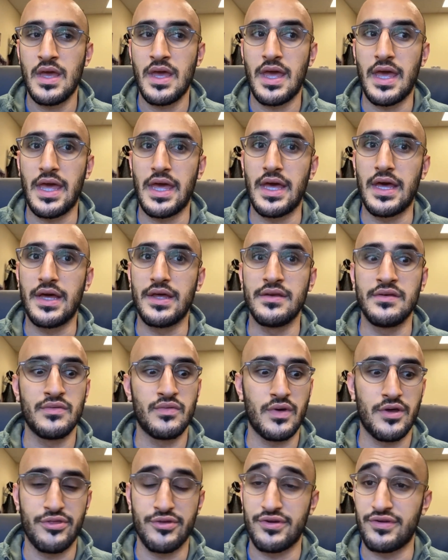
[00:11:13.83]
And
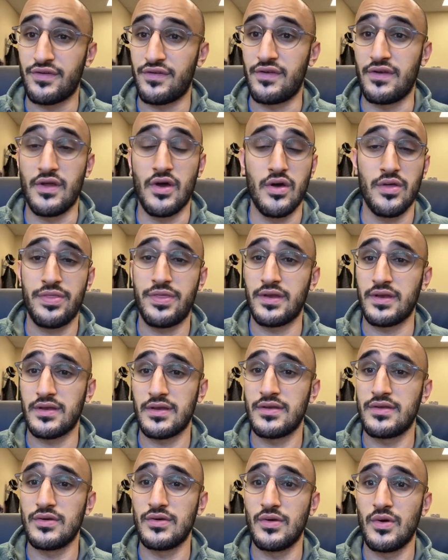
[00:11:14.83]
when there's nothing to
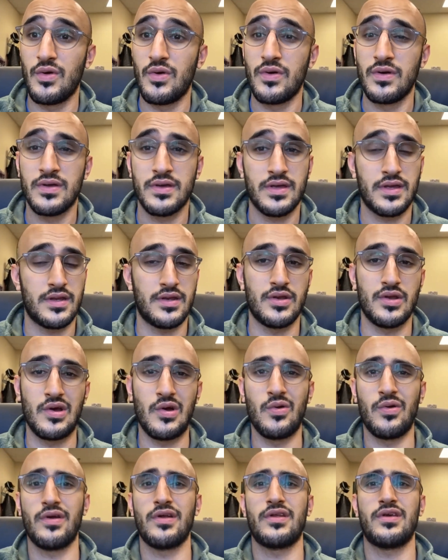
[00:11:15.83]
do and
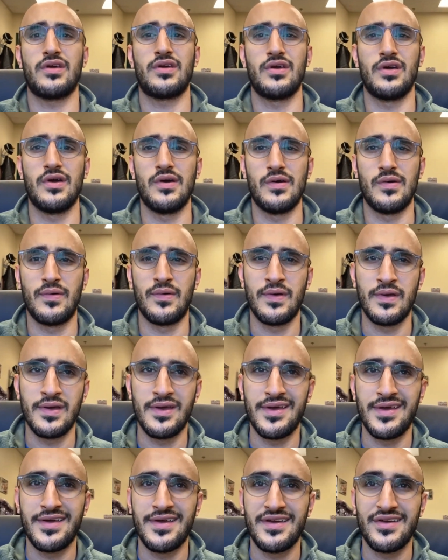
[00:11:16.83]
nowhere to go,
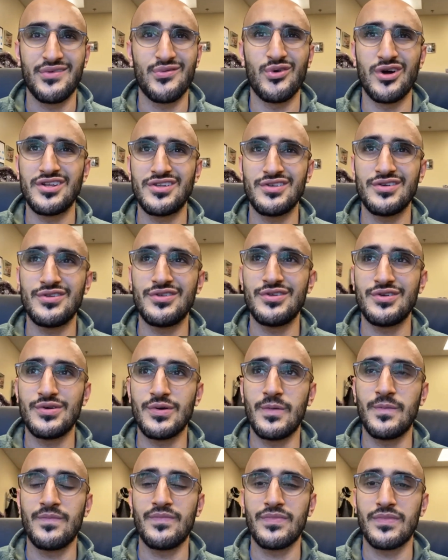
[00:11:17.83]
what do you
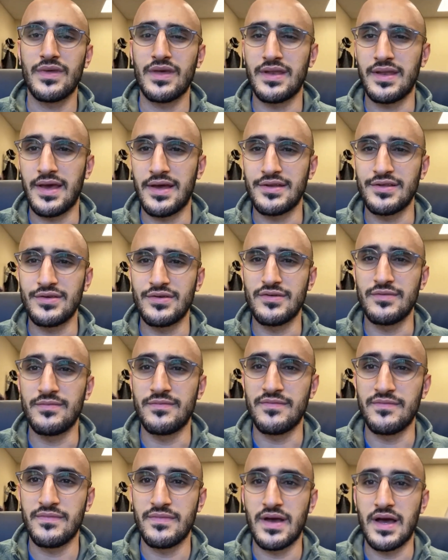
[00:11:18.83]
do? And how do you
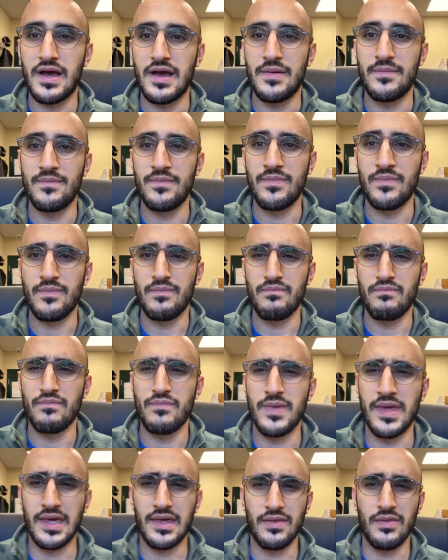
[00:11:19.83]

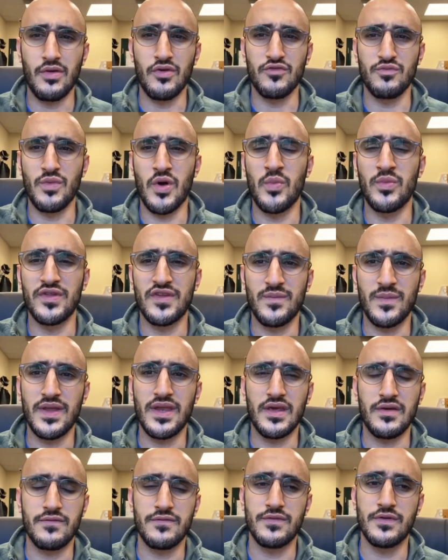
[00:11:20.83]
make those moments
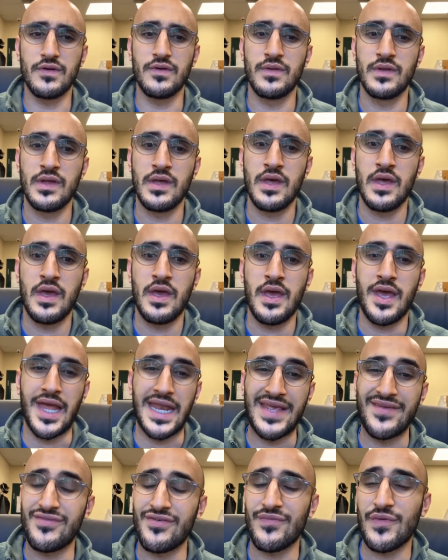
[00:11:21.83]
meaningful? And
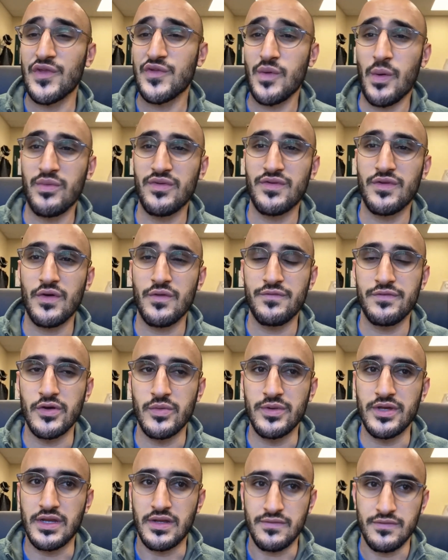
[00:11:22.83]
even if those moments don't feel
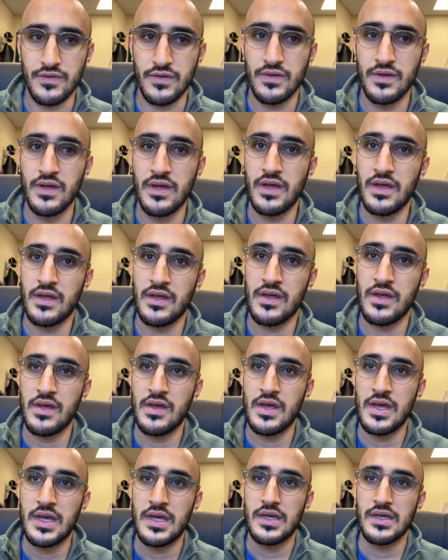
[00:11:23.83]
meaningful,
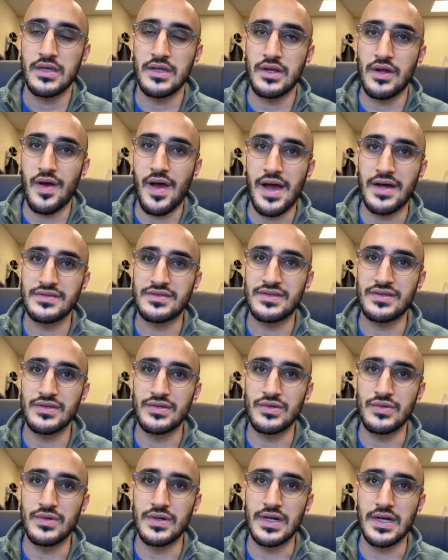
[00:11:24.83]
you know, how
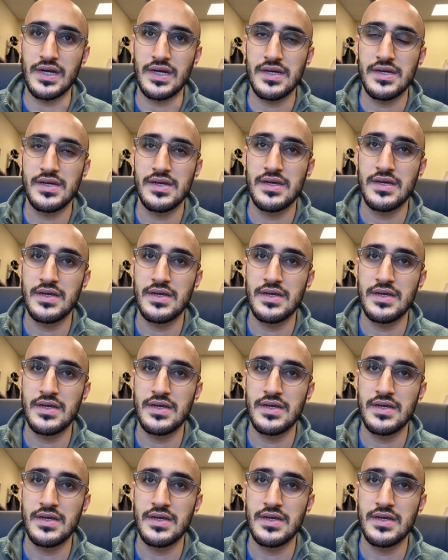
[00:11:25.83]
to